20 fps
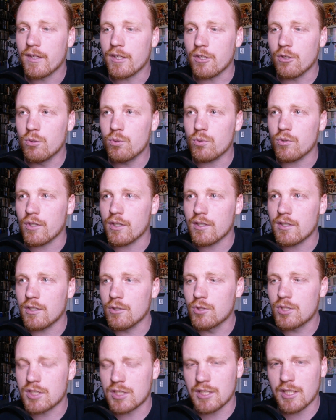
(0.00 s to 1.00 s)
you
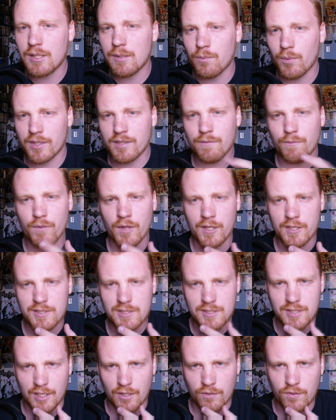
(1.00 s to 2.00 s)
see when
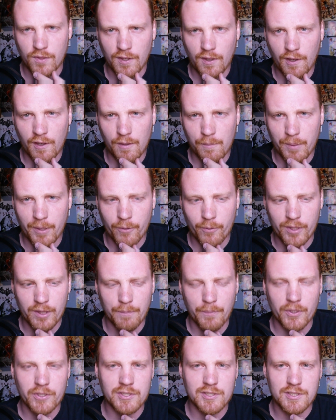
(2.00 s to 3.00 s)
Phoenix is like thinking about
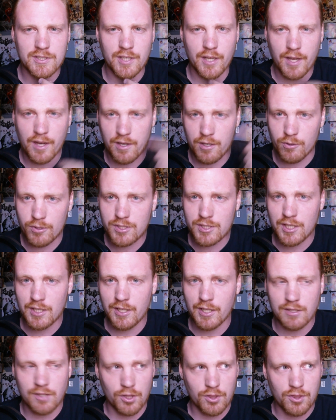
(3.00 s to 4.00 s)
when the person's saying it, you
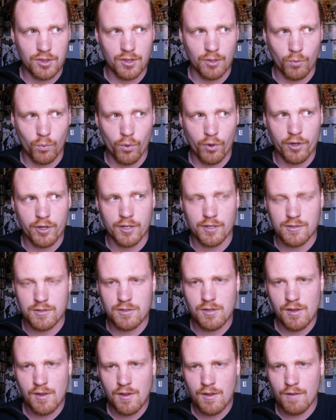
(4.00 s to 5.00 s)
see like the
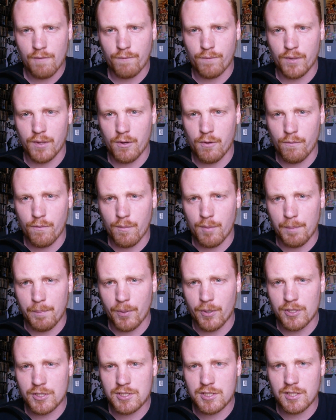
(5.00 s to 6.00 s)
words flow from the
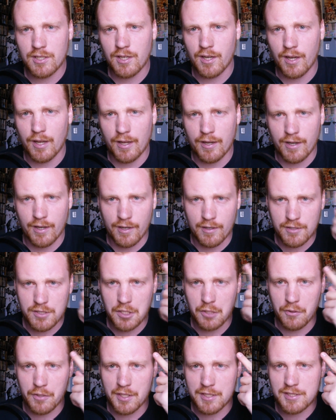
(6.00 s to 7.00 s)
person and
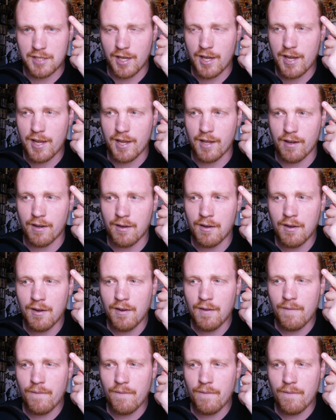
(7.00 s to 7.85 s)
into his head,